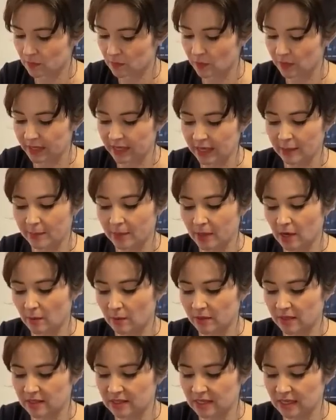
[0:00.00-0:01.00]
we're keeping up
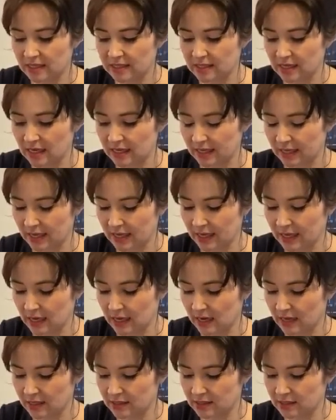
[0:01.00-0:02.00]
with the zigzag here,
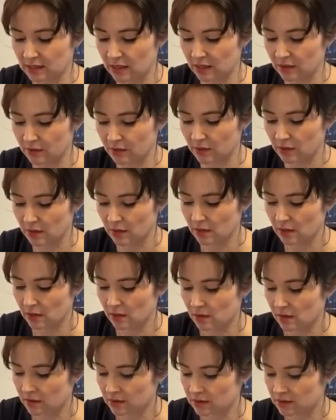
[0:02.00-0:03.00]
guys. So
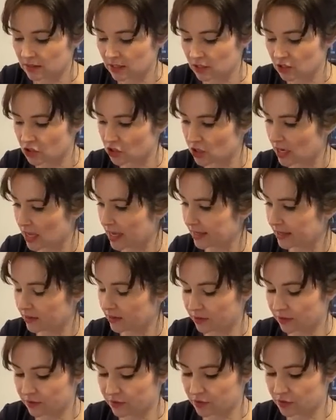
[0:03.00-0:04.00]
stitch
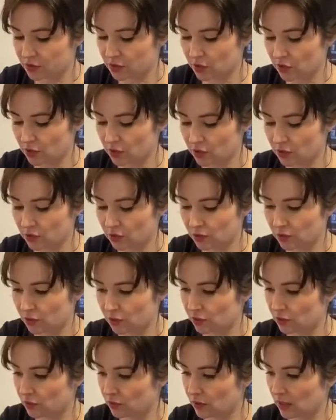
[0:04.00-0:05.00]
length
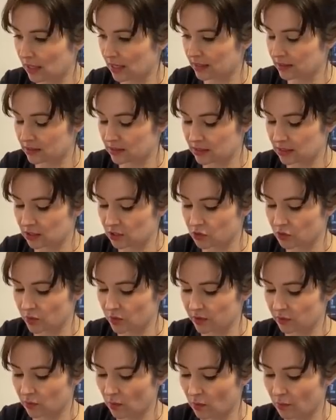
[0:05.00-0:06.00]
two and stitch
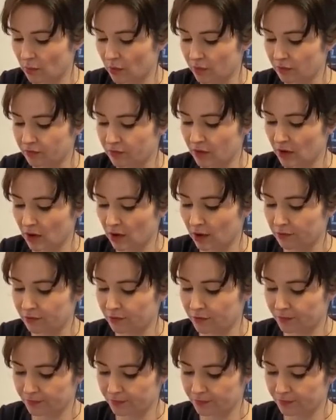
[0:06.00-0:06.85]
width one point five.